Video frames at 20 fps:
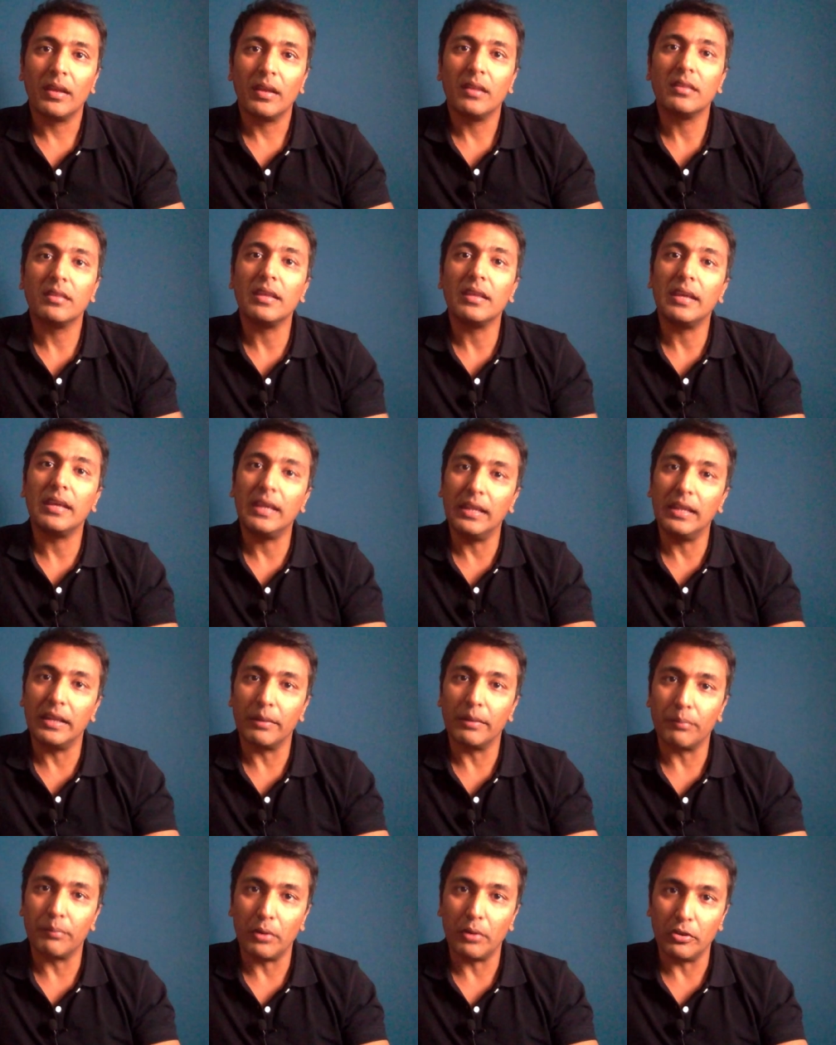the
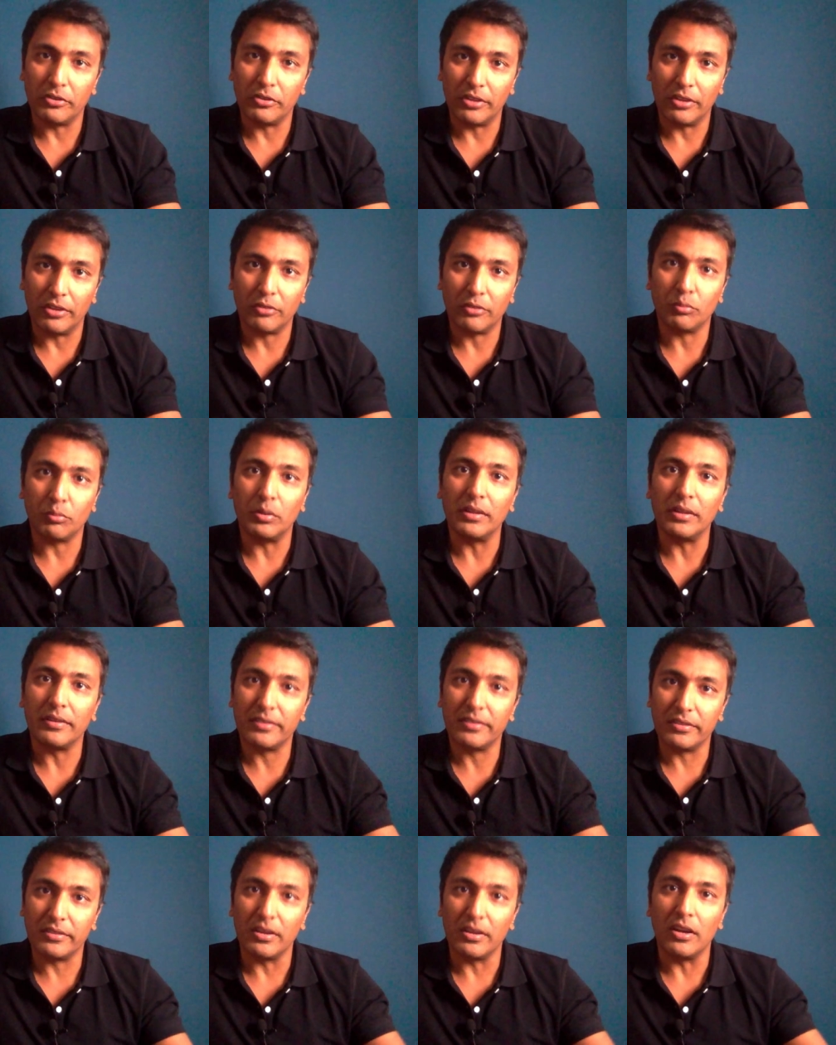healing process will
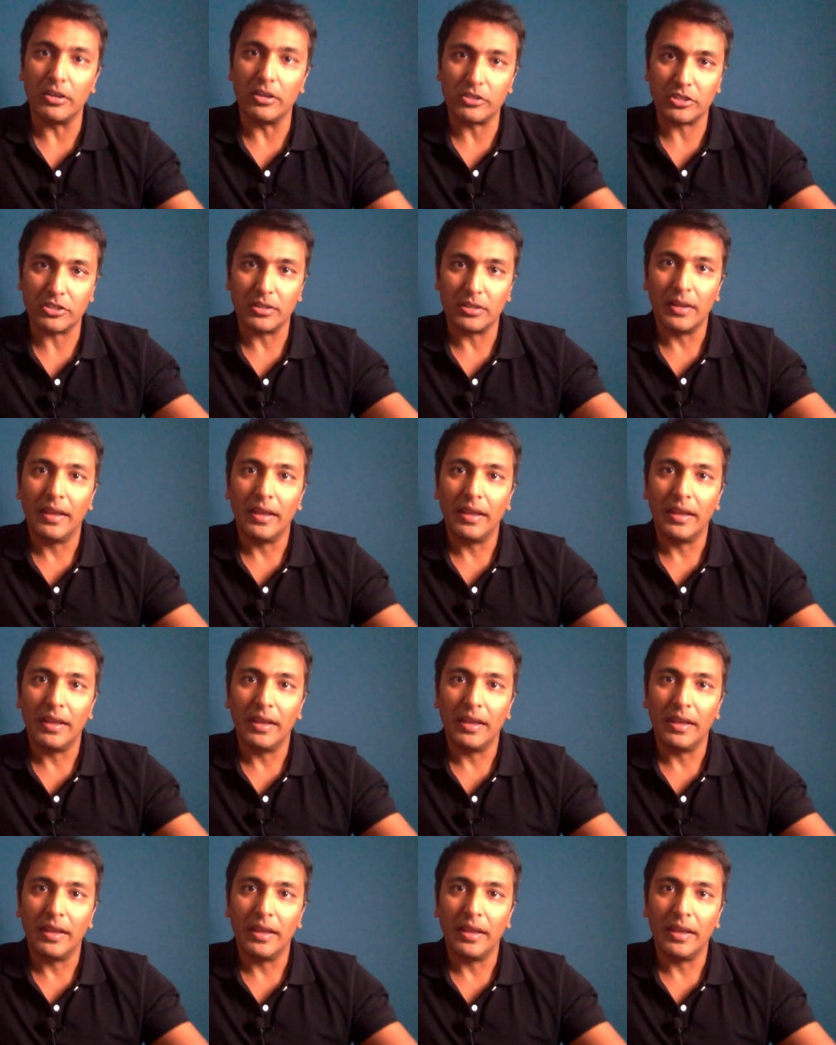start.